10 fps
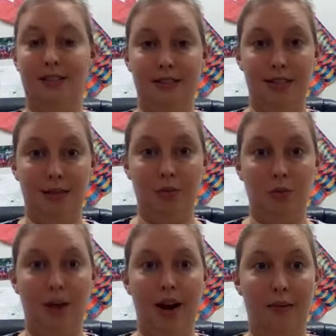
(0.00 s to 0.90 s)
seemed to
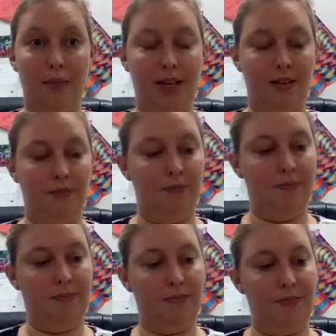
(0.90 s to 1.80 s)
run at me.
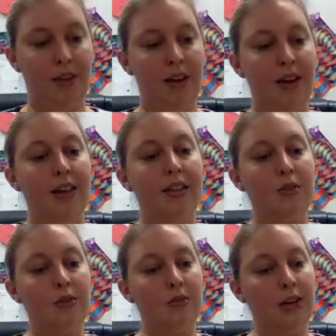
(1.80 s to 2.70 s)
This
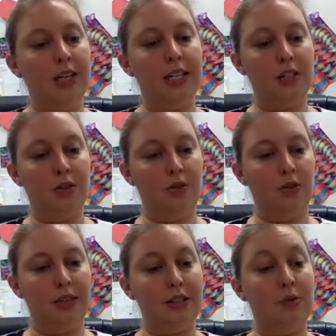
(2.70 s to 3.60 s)
was
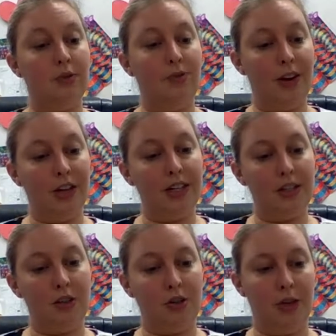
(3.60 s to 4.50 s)
very
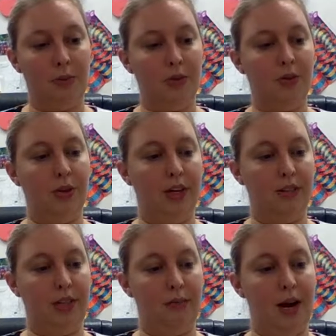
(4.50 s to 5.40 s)
disagreeable to a
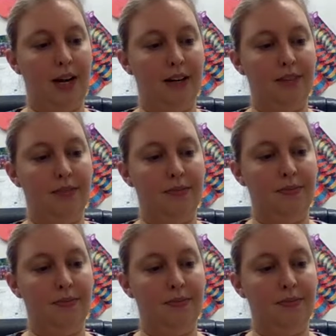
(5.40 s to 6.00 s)
guilty mind.